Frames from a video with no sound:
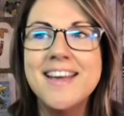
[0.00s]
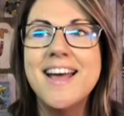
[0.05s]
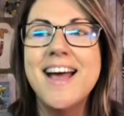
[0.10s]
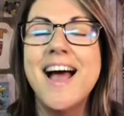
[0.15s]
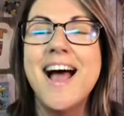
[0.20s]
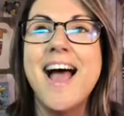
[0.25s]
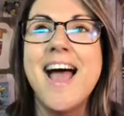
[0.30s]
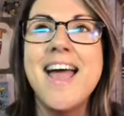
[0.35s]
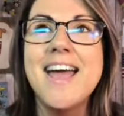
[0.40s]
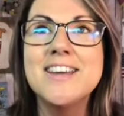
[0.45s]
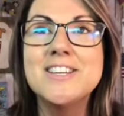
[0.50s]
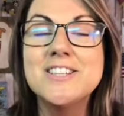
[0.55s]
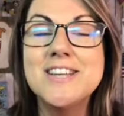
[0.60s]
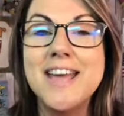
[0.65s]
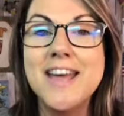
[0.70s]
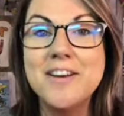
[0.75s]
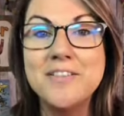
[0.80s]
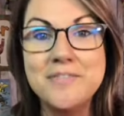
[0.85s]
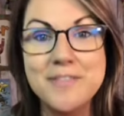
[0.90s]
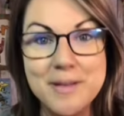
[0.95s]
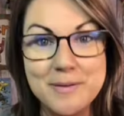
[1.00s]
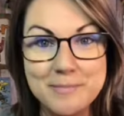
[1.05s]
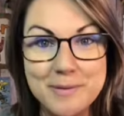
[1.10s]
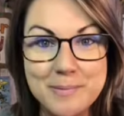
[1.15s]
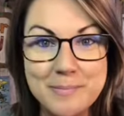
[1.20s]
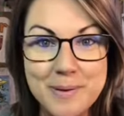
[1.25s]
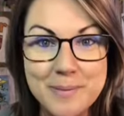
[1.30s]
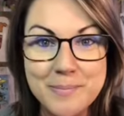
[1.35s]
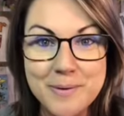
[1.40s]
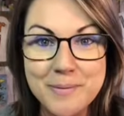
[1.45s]
I actually had a family
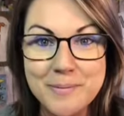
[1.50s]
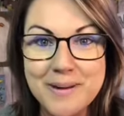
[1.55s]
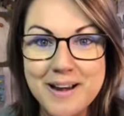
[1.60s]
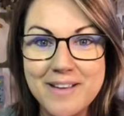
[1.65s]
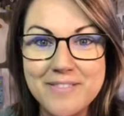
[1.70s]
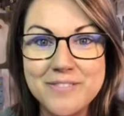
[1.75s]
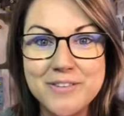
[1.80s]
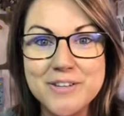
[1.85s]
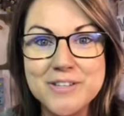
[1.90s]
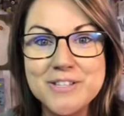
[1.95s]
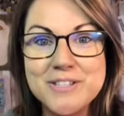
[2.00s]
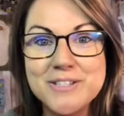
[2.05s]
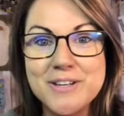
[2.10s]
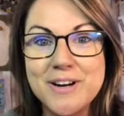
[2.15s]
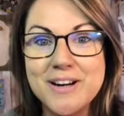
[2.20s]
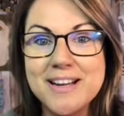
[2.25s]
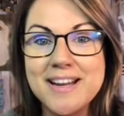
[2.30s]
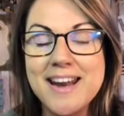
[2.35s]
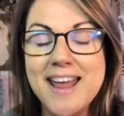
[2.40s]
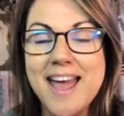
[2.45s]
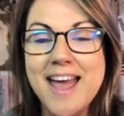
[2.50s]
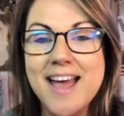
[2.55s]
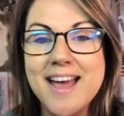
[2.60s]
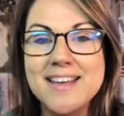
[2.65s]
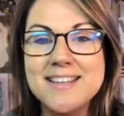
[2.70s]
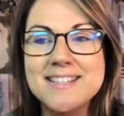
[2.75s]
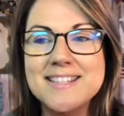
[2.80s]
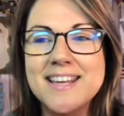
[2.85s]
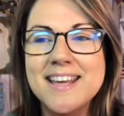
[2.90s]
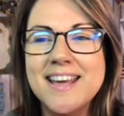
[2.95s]
member when I first started
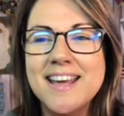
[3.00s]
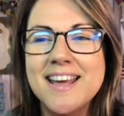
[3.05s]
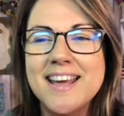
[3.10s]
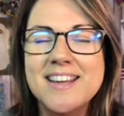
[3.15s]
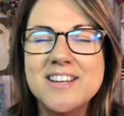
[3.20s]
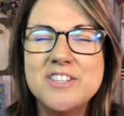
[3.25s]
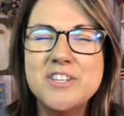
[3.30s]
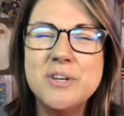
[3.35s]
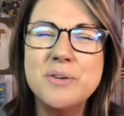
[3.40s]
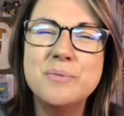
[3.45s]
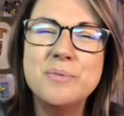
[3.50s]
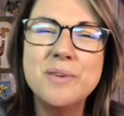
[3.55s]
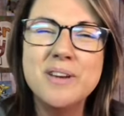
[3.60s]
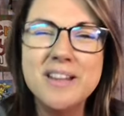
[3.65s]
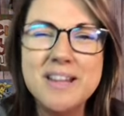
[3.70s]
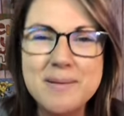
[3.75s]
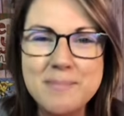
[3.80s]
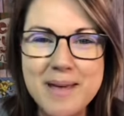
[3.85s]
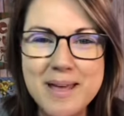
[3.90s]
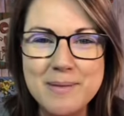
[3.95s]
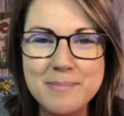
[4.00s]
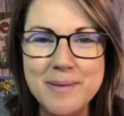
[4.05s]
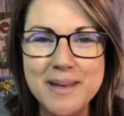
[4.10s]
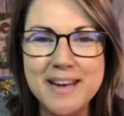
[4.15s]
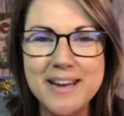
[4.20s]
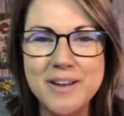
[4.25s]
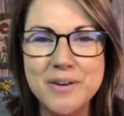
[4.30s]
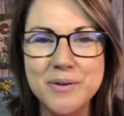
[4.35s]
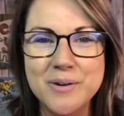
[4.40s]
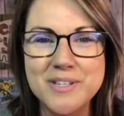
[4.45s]
ask, do you really make
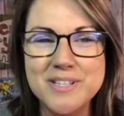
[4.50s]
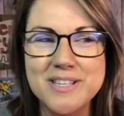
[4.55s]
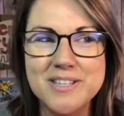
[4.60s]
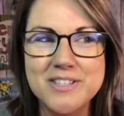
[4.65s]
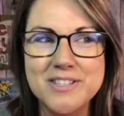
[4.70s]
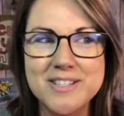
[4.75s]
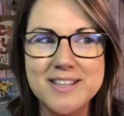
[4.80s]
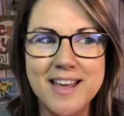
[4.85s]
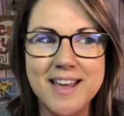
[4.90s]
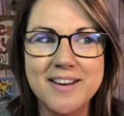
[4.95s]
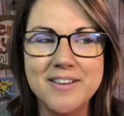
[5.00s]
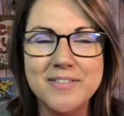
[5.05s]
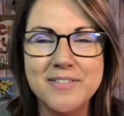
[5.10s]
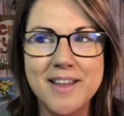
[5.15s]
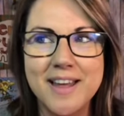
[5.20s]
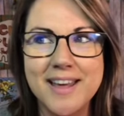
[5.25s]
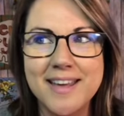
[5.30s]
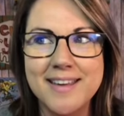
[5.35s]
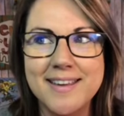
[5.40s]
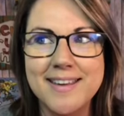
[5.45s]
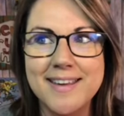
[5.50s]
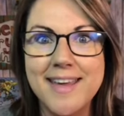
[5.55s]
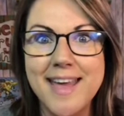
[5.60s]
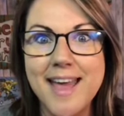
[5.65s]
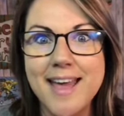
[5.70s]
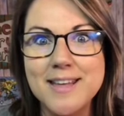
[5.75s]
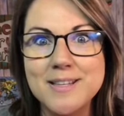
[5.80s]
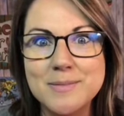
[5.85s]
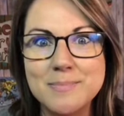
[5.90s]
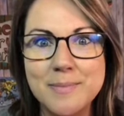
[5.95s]
money or is it just kind of like
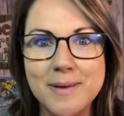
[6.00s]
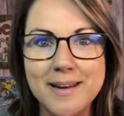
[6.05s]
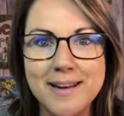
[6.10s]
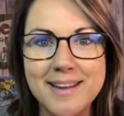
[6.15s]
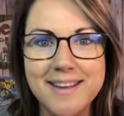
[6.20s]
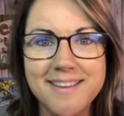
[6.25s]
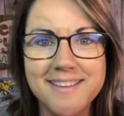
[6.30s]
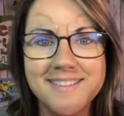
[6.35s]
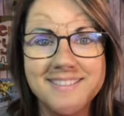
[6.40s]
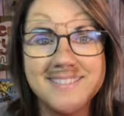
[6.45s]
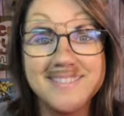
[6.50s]
gas money?